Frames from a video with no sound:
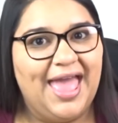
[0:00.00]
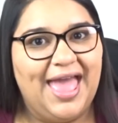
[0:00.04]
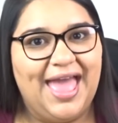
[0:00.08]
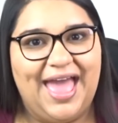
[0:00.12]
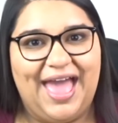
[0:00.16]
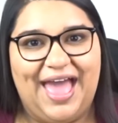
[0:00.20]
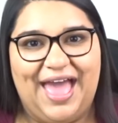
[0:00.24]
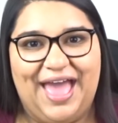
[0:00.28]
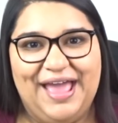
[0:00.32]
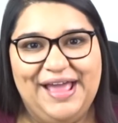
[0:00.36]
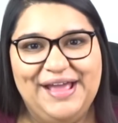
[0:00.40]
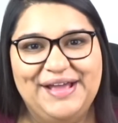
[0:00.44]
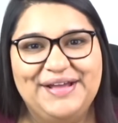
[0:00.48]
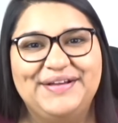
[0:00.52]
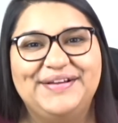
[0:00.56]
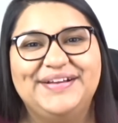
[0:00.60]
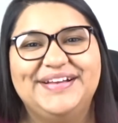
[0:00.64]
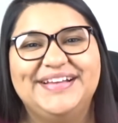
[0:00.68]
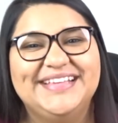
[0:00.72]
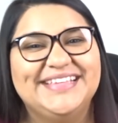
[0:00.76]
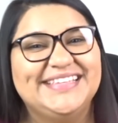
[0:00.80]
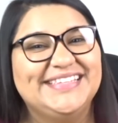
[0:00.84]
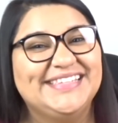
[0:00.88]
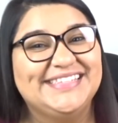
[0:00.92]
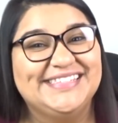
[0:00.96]
I
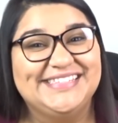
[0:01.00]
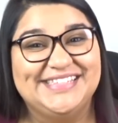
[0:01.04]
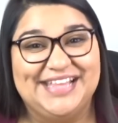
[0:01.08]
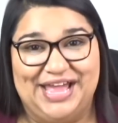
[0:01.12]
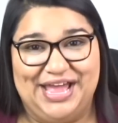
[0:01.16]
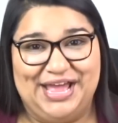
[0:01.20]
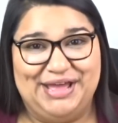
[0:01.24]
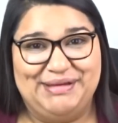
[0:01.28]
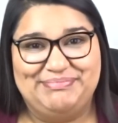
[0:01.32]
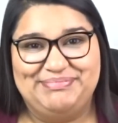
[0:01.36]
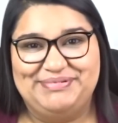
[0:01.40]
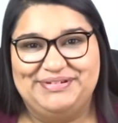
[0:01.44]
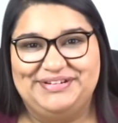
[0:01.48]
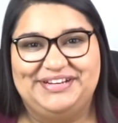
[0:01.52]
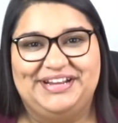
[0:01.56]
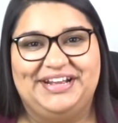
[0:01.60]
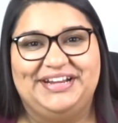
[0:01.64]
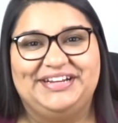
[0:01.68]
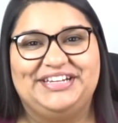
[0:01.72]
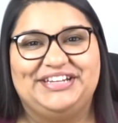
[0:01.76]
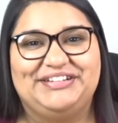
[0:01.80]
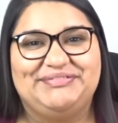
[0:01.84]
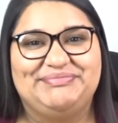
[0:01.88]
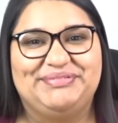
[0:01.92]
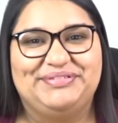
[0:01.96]
was not
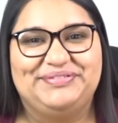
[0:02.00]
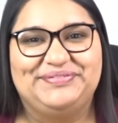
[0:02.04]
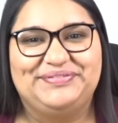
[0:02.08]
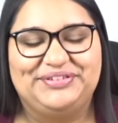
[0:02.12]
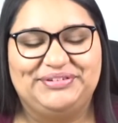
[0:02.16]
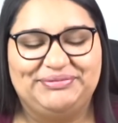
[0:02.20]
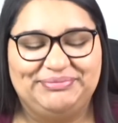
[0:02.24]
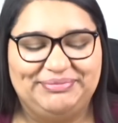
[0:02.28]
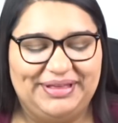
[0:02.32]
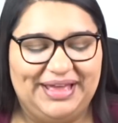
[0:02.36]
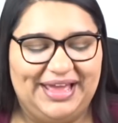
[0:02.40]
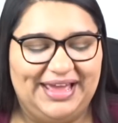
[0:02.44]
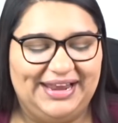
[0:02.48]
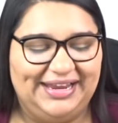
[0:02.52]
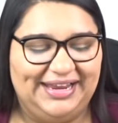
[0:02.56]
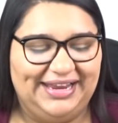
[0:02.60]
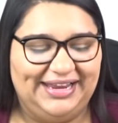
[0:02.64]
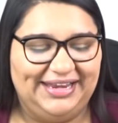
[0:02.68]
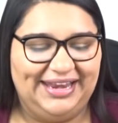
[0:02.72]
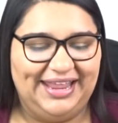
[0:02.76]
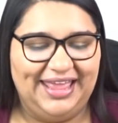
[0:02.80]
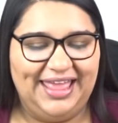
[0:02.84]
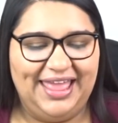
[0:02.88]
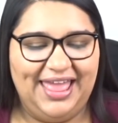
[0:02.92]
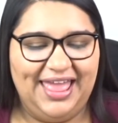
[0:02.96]
productive before
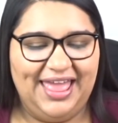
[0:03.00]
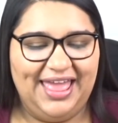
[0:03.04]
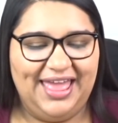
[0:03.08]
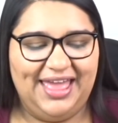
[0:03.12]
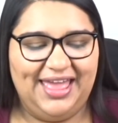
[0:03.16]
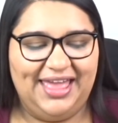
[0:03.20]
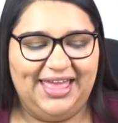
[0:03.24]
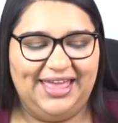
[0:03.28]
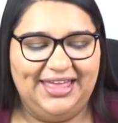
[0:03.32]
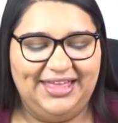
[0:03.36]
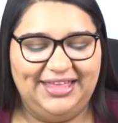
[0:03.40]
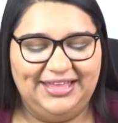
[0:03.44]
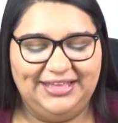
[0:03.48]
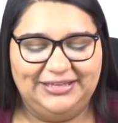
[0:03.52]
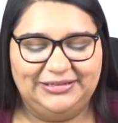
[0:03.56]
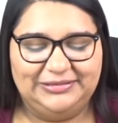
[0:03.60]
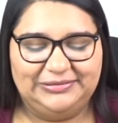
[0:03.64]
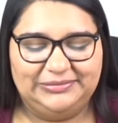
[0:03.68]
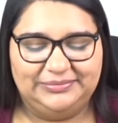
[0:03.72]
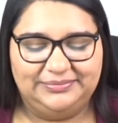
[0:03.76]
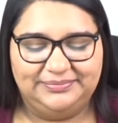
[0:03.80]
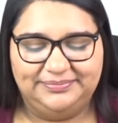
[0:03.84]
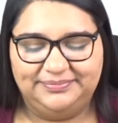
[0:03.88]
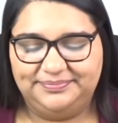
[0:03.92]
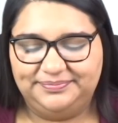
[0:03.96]
planning.
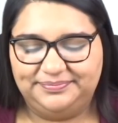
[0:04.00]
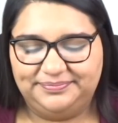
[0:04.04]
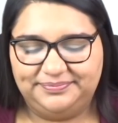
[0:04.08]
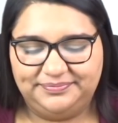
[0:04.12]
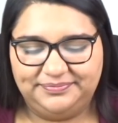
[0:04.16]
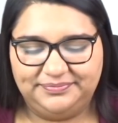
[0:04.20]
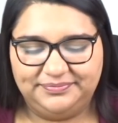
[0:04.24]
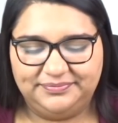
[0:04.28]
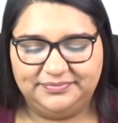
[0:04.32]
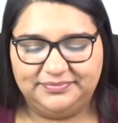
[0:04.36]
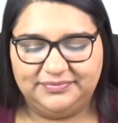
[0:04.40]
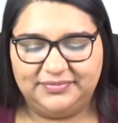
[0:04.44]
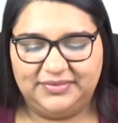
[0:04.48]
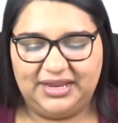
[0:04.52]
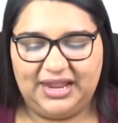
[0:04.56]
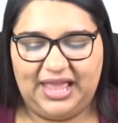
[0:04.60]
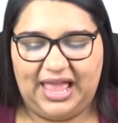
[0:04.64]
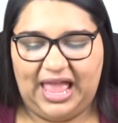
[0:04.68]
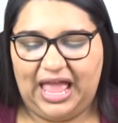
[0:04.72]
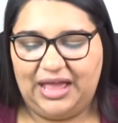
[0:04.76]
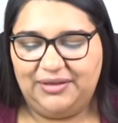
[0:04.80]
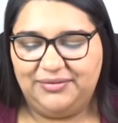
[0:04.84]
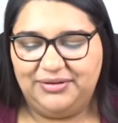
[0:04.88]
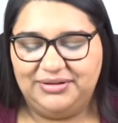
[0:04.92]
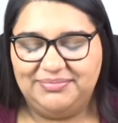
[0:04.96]

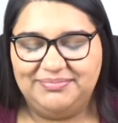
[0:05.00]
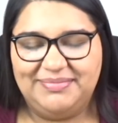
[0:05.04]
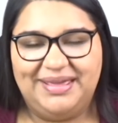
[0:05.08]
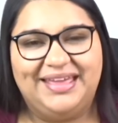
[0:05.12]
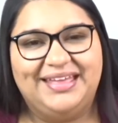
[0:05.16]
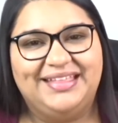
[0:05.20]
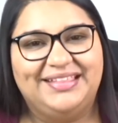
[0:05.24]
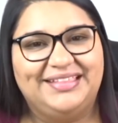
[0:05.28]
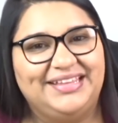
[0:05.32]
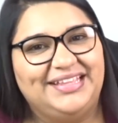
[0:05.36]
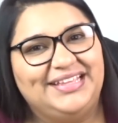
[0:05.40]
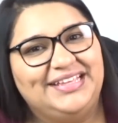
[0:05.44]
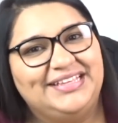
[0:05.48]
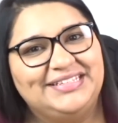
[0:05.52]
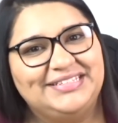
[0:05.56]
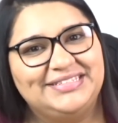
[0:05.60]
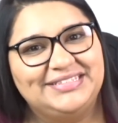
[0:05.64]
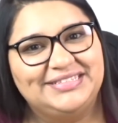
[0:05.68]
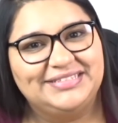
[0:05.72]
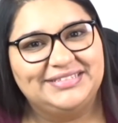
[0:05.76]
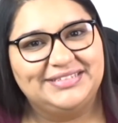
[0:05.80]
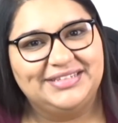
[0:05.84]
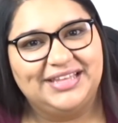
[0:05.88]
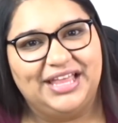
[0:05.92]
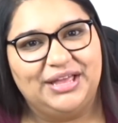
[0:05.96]
I would make
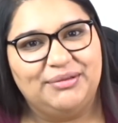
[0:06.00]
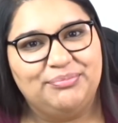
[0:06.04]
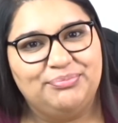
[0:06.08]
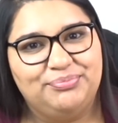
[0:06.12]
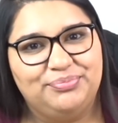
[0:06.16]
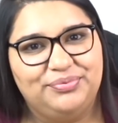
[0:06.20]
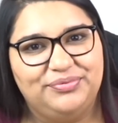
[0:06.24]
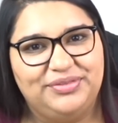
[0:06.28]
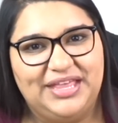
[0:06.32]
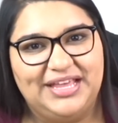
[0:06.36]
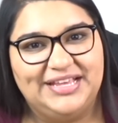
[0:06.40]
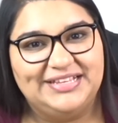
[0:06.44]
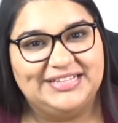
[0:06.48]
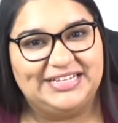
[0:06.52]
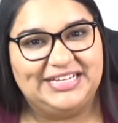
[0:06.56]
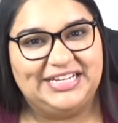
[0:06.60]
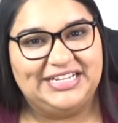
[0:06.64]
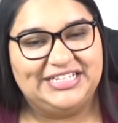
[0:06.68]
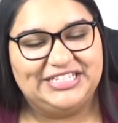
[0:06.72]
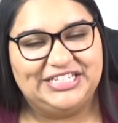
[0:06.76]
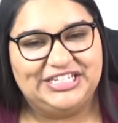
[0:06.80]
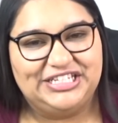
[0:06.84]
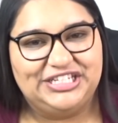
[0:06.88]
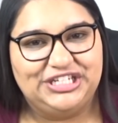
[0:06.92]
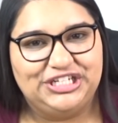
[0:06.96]
lists, like things I
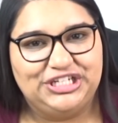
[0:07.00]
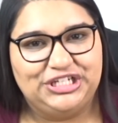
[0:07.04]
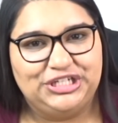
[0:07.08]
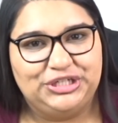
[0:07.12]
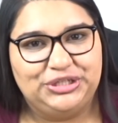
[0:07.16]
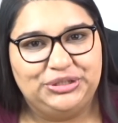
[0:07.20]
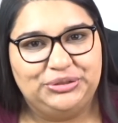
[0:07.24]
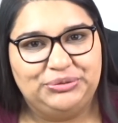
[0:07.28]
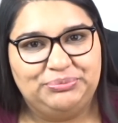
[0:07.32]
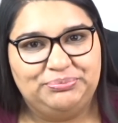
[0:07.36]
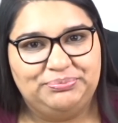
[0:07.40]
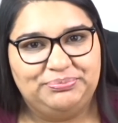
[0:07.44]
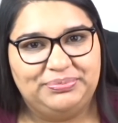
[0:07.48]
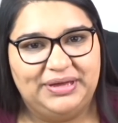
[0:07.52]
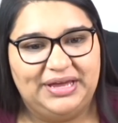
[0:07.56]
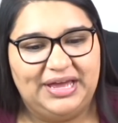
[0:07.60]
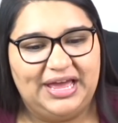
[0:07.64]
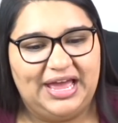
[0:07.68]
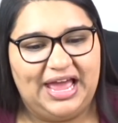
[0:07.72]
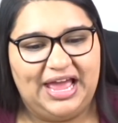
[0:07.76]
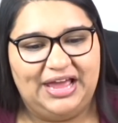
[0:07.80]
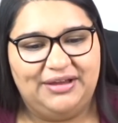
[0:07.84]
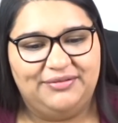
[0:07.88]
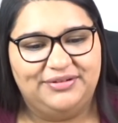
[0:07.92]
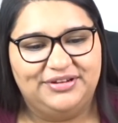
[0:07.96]
need to do, but
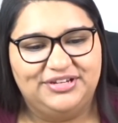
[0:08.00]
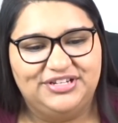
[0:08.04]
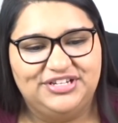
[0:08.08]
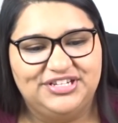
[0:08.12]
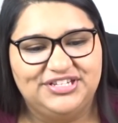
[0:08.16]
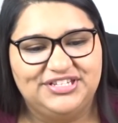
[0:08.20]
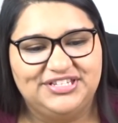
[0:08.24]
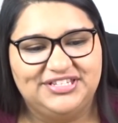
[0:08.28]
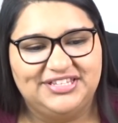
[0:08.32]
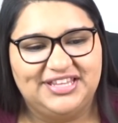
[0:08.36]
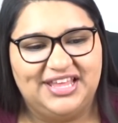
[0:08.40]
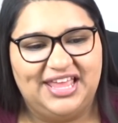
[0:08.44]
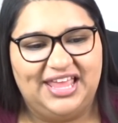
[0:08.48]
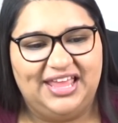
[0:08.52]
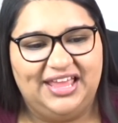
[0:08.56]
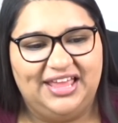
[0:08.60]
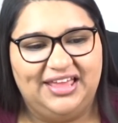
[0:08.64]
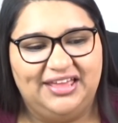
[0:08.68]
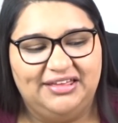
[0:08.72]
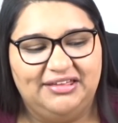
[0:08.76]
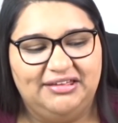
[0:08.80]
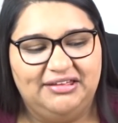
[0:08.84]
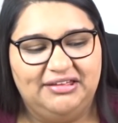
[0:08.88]
I would just like